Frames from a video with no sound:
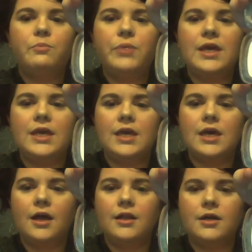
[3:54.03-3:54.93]
pinky
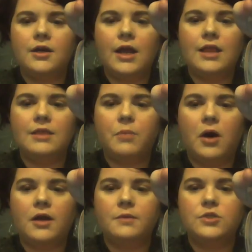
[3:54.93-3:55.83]
color, and the
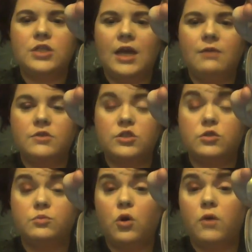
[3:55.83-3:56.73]
bottom shade, which
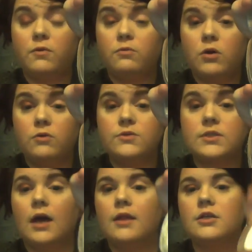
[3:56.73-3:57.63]
is more of a rose
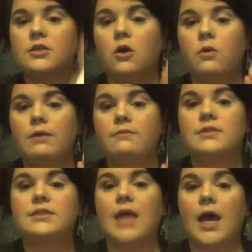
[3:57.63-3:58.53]
color to go in with
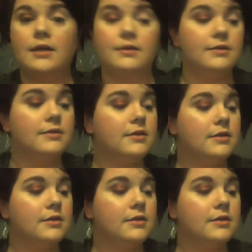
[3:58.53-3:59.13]
the satin